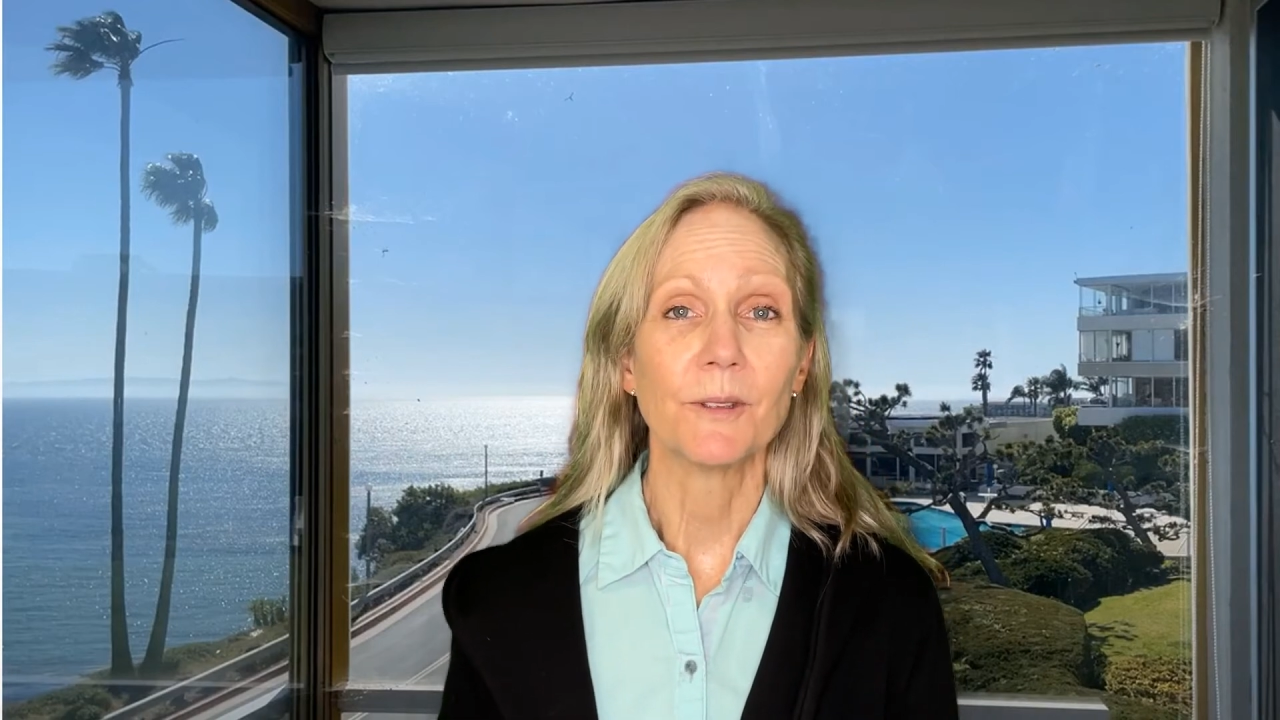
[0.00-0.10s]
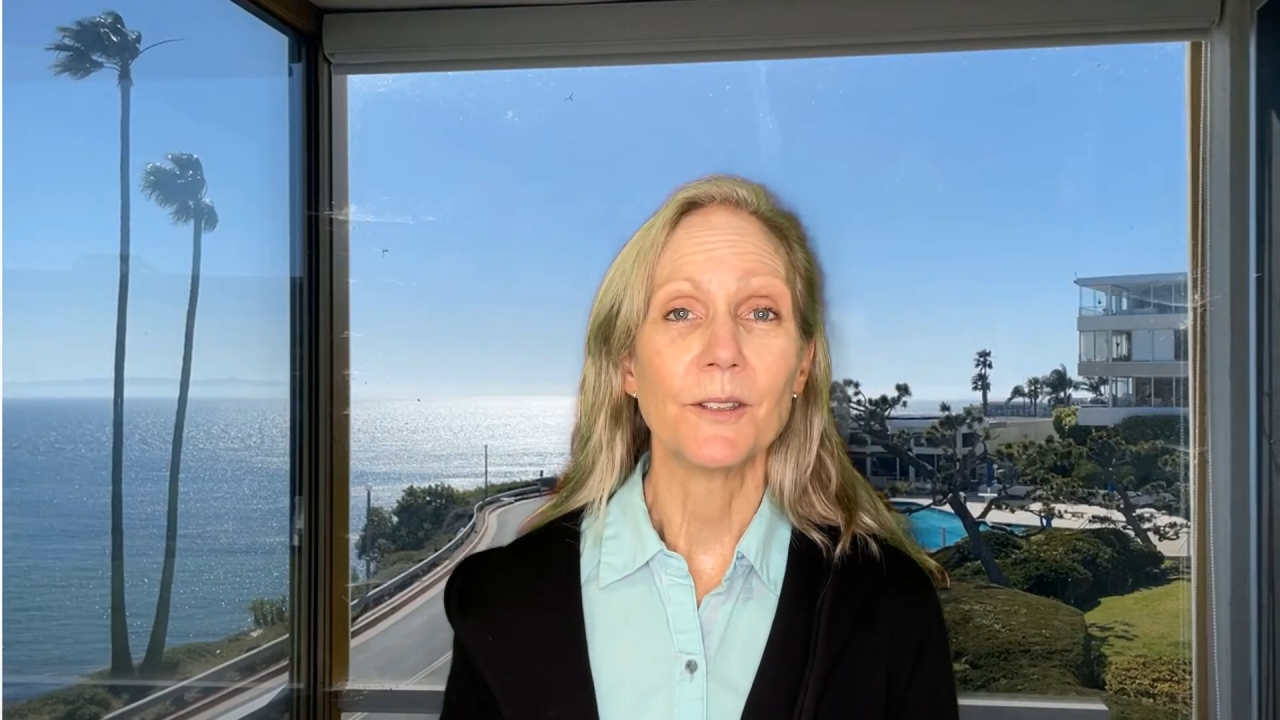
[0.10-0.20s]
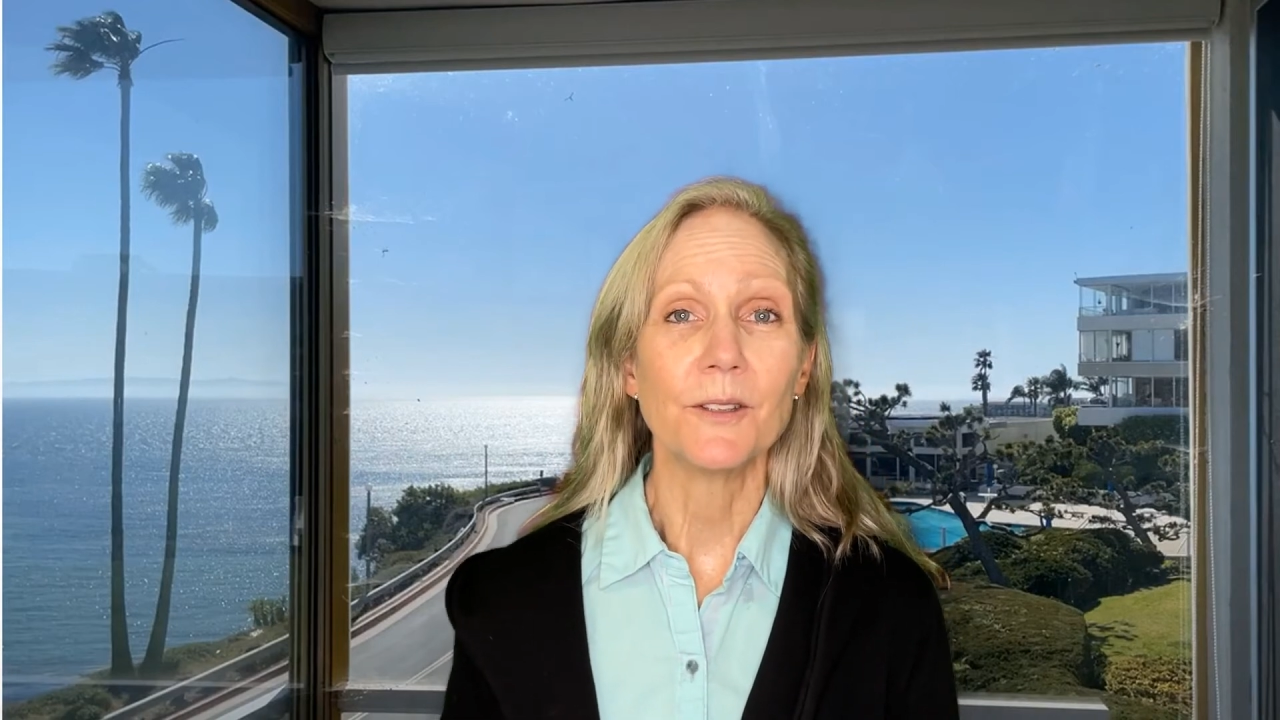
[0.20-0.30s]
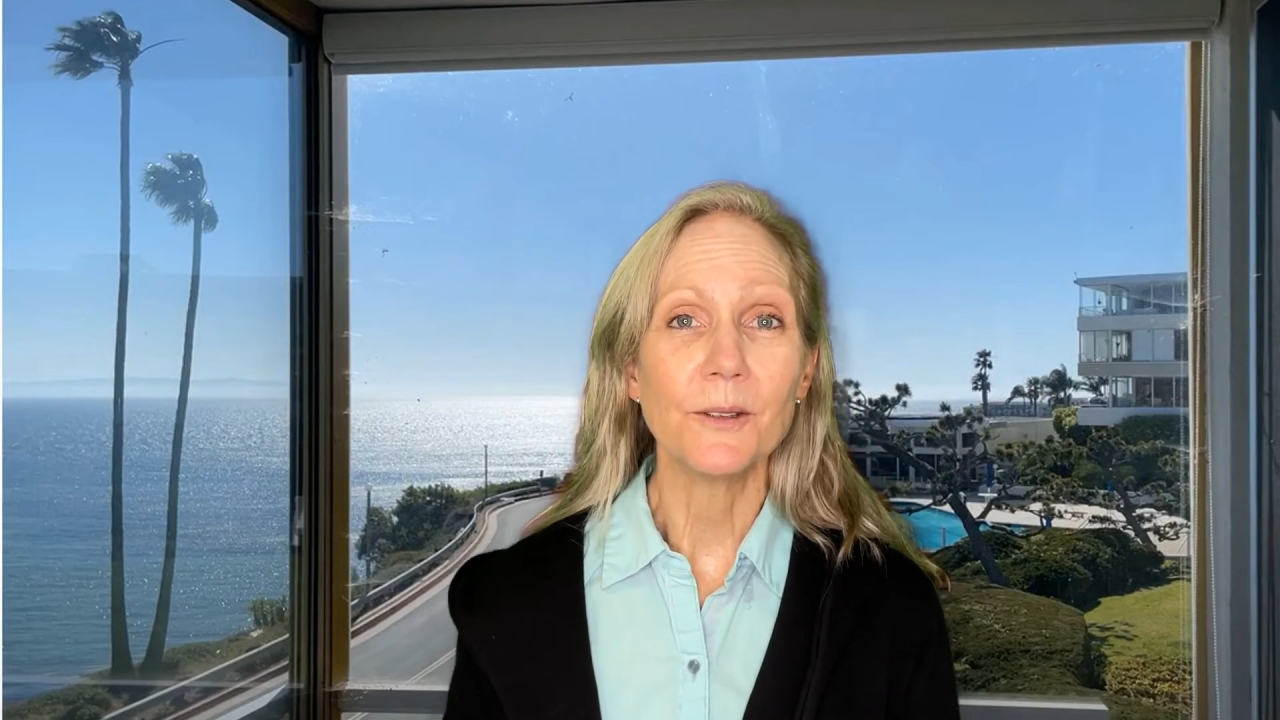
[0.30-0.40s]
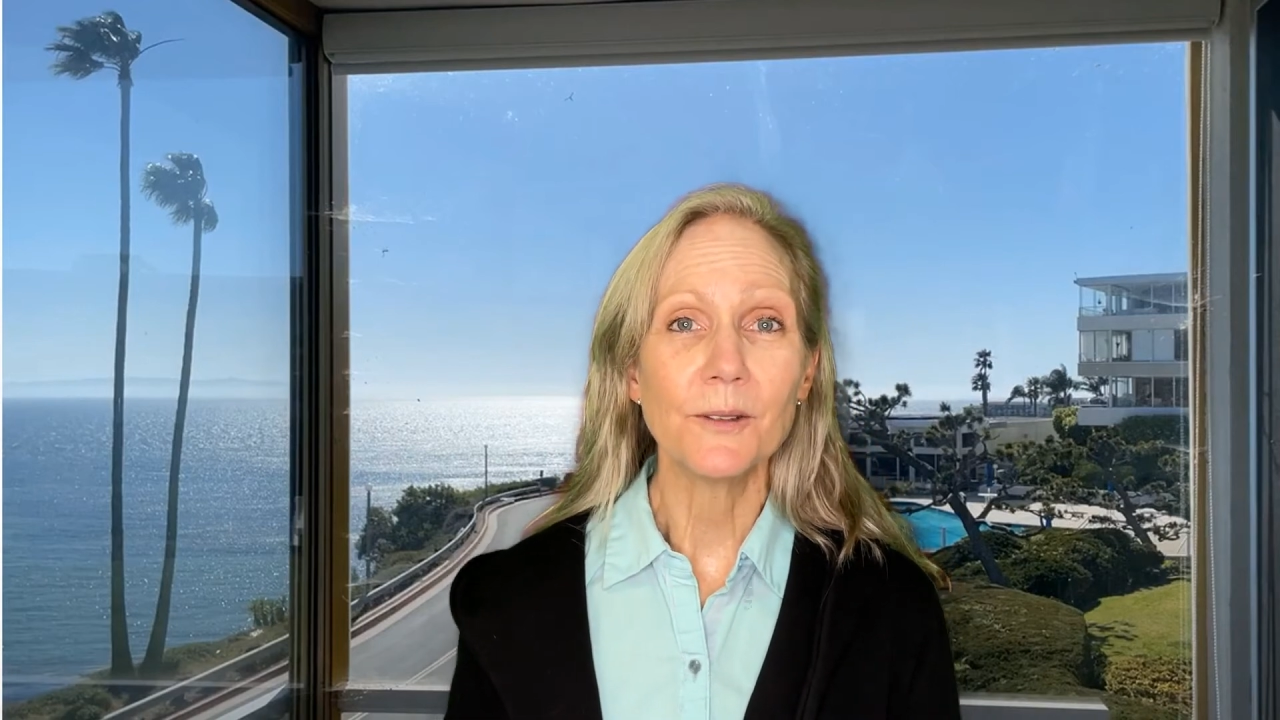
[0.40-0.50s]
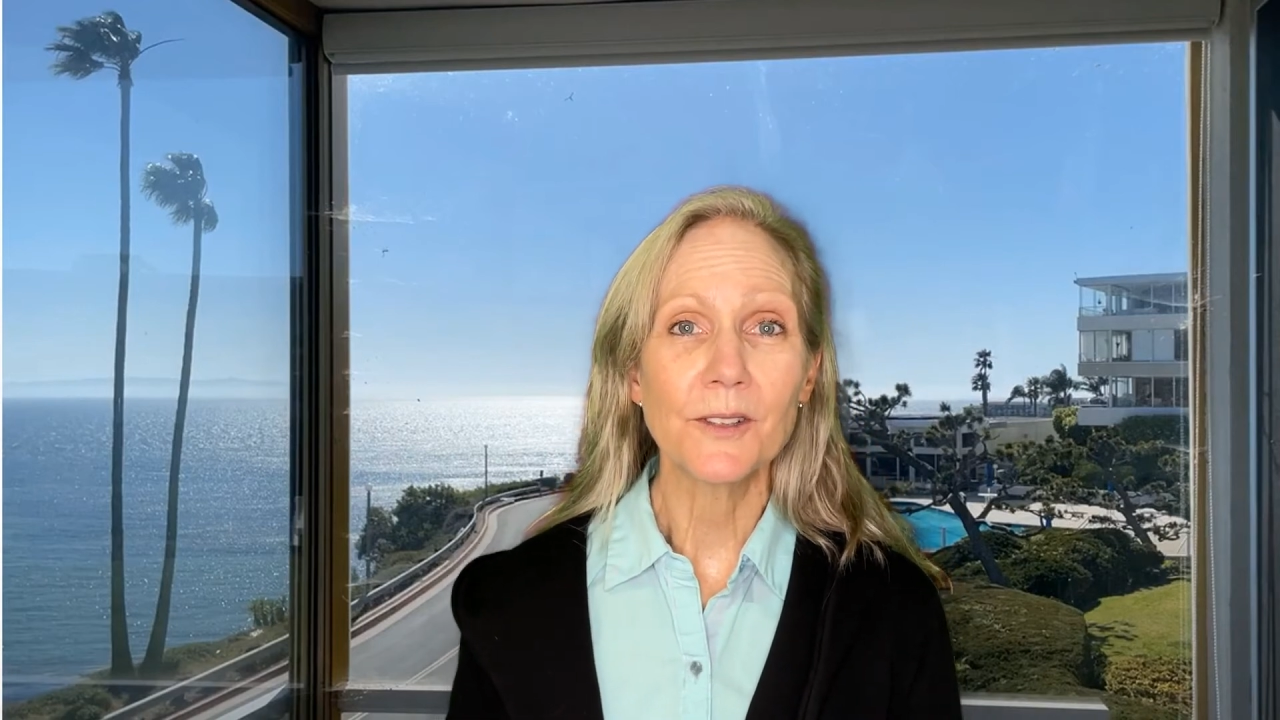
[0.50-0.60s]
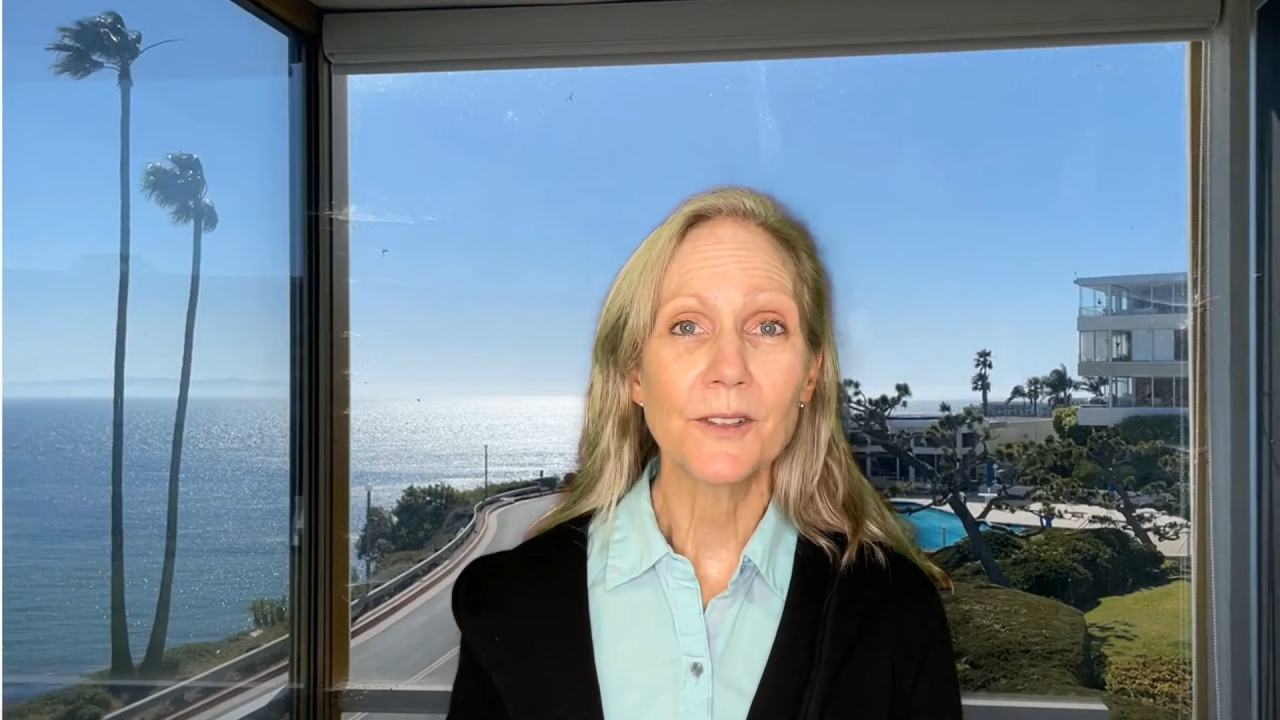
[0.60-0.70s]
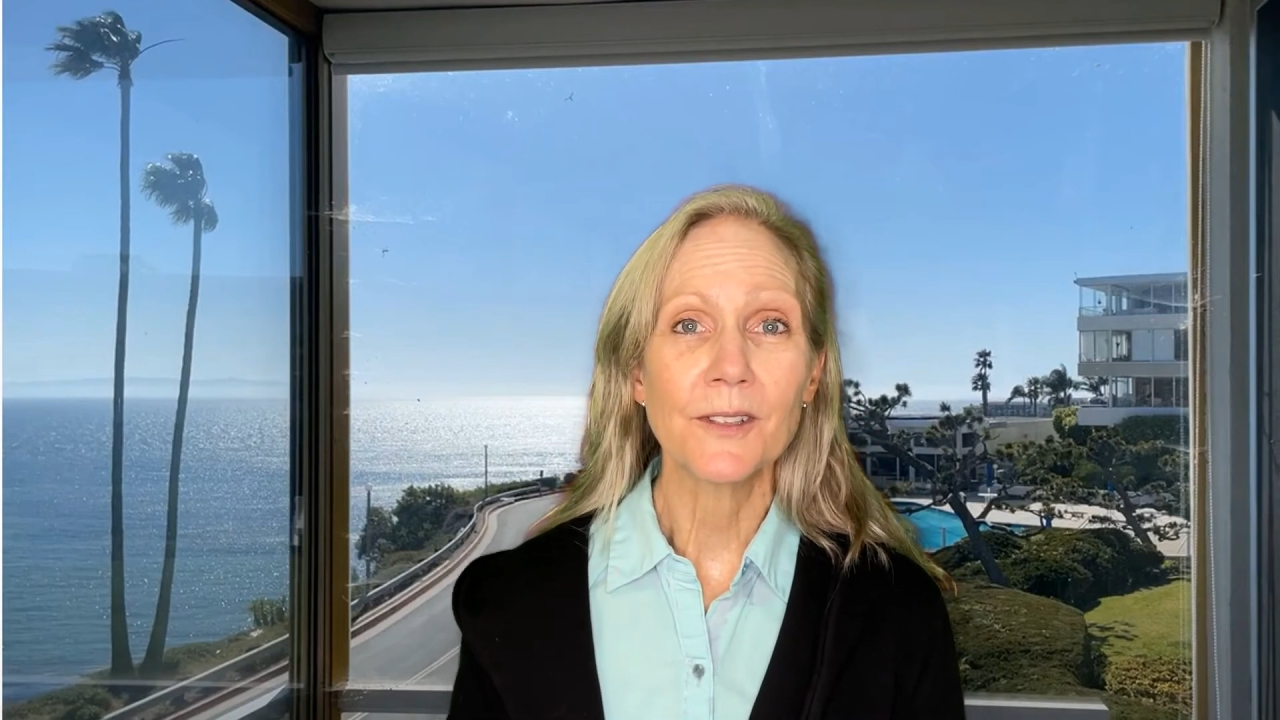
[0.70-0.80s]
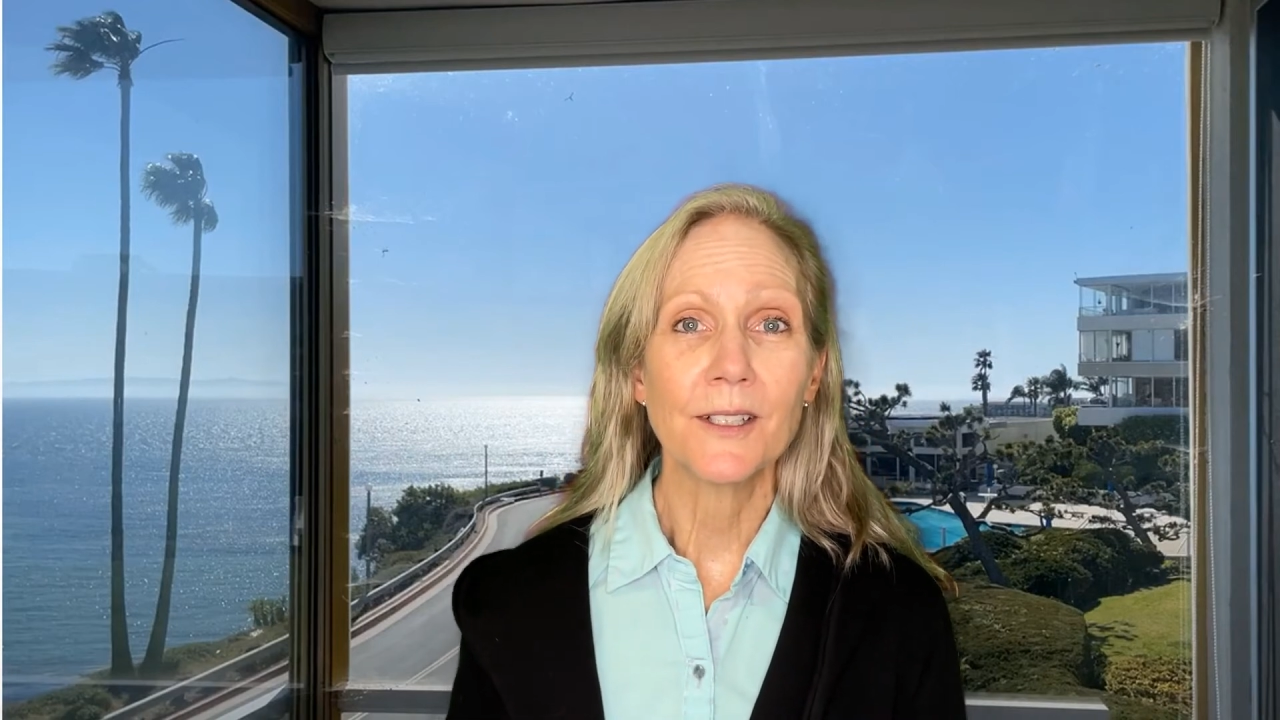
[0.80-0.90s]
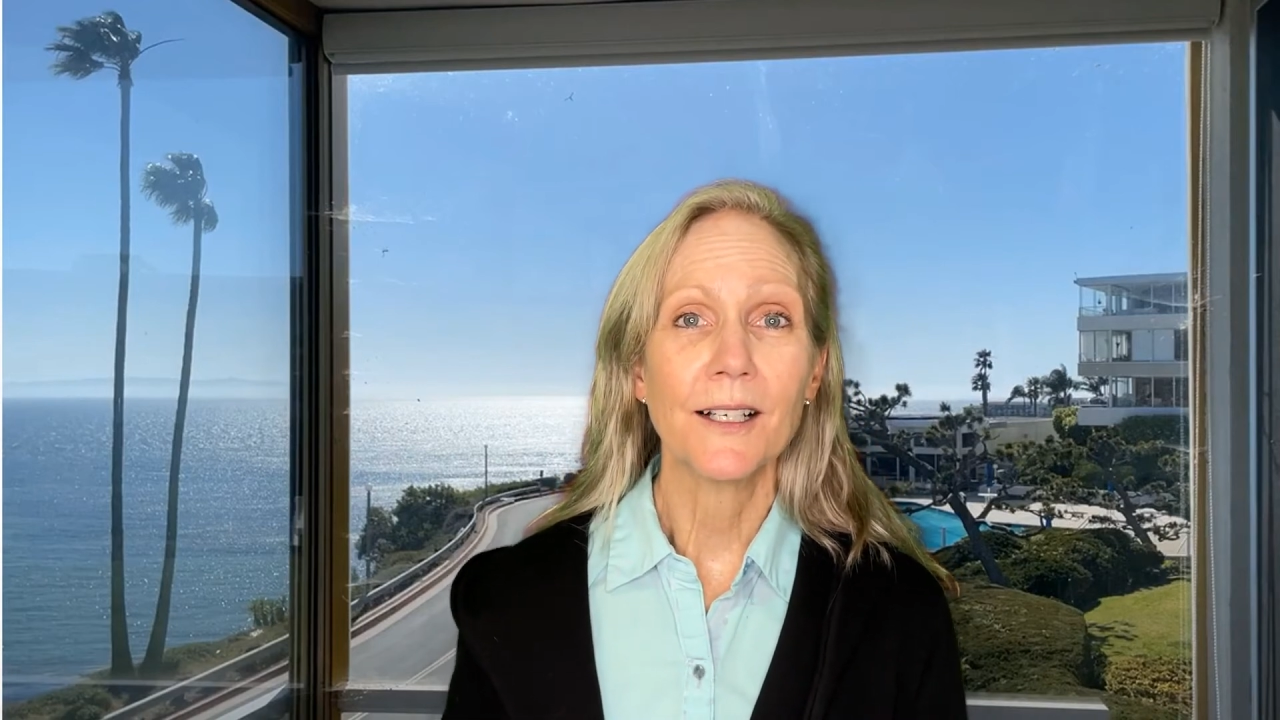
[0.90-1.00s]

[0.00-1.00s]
reduce